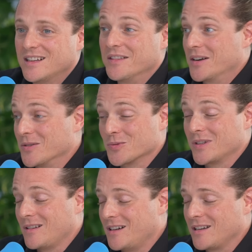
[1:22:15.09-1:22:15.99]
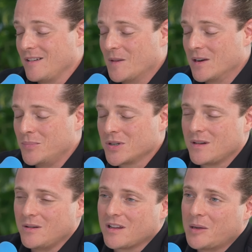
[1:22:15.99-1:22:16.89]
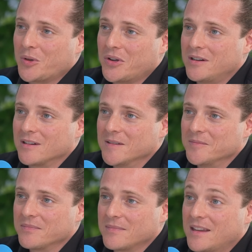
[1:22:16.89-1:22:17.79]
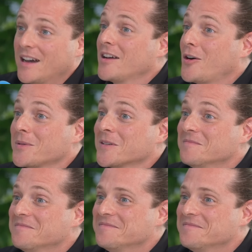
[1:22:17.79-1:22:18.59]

And then I was really lucky that a book deal came along and that helped.